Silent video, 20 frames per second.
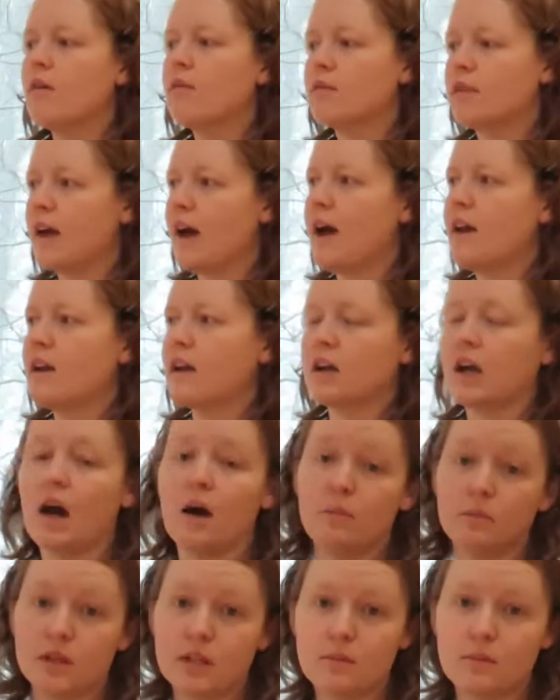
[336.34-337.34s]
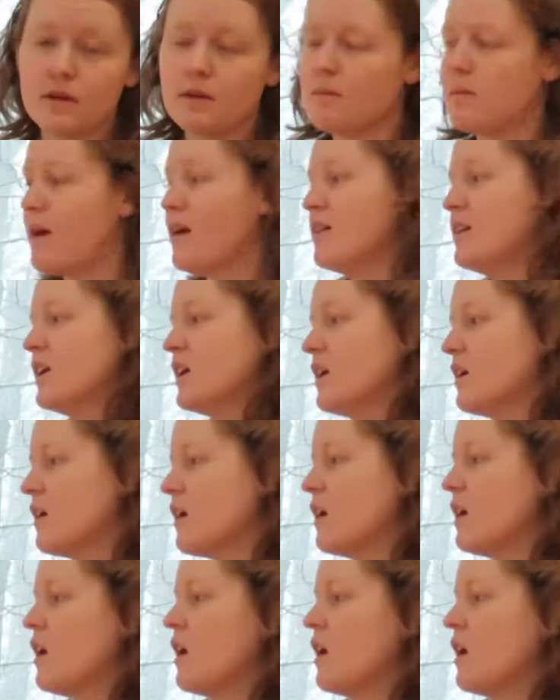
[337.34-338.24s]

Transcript: of that accompaniment melody.